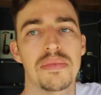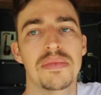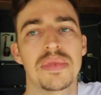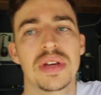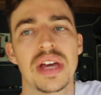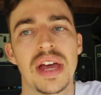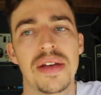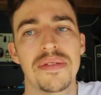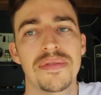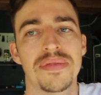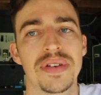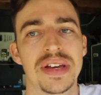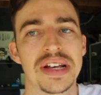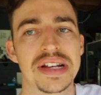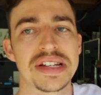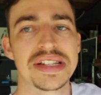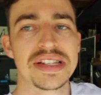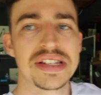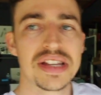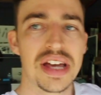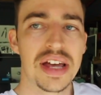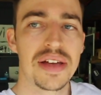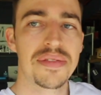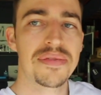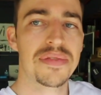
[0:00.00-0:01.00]
keep things
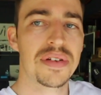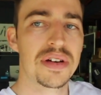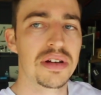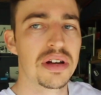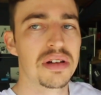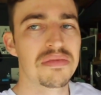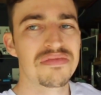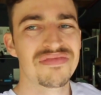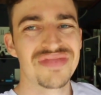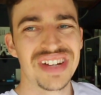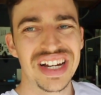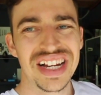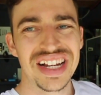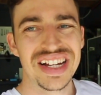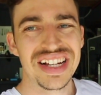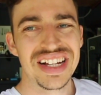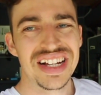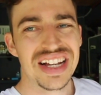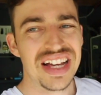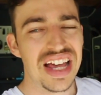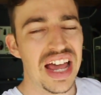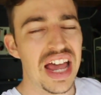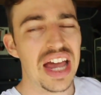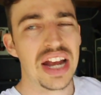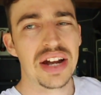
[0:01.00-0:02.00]
safer,
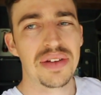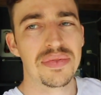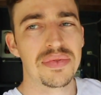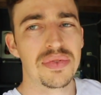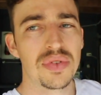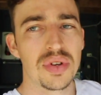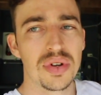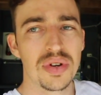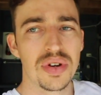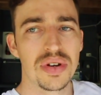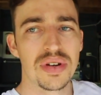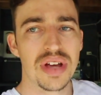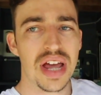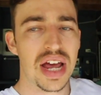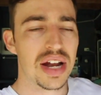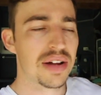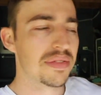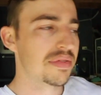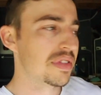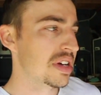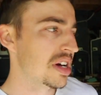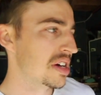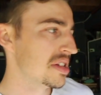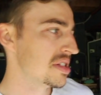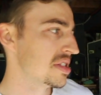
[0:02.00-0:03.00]
out of dirt, out
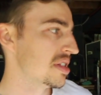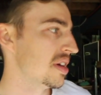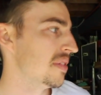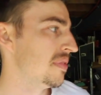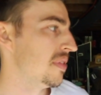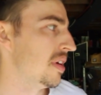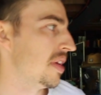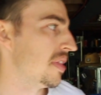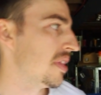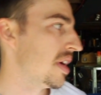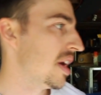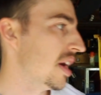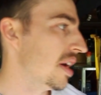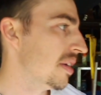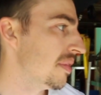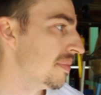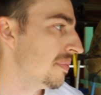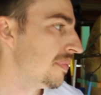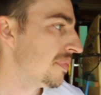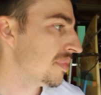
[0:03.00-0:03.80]
of dust, stuff like that.